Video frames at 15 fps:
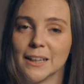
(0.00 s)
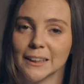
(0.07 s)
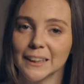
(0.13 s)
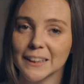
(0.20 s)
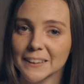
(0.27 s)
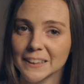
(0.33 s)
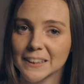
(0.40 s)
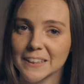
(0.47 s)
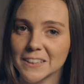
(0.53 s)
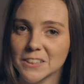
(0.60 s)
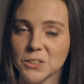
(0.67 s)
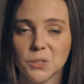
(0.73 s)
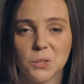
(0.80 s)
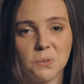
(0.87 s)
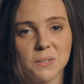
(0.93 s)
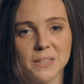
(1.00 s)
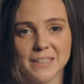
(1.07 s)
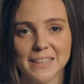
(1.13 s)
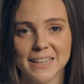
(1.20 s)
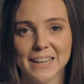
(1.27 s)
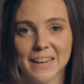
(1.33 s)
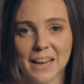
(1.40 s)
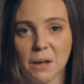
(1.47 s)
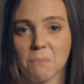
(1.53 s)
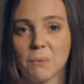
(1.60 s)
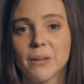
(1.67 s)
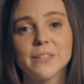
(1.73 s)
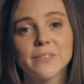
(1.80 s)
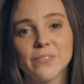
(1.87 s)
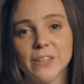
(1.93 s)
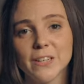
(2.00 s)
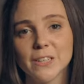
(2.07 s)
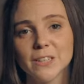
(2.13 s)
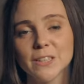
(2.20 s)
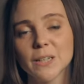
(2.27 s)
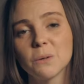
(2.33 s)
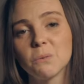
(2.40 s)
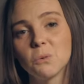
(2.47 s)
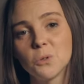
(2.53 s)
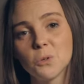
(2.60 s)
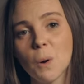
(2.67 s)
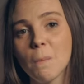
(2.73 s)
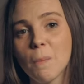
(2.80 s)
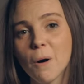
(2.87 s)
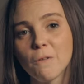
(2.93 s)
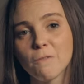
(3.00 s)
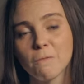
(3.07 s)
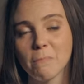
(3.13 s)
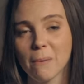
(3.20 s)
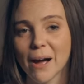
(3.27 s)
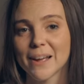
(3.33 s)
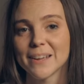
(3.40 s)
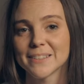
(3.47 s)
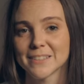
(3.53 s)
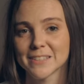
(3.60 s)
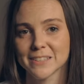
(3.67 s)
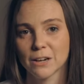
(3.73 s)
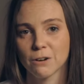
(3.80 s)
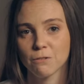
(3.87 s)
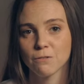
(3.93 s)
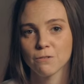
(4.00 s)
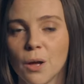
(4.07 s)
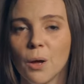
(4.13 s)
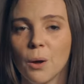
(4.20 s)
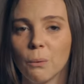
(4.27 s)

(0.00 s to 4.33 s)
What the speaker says: Let the leech do its thing, and when it's finished, it will drop off by itself.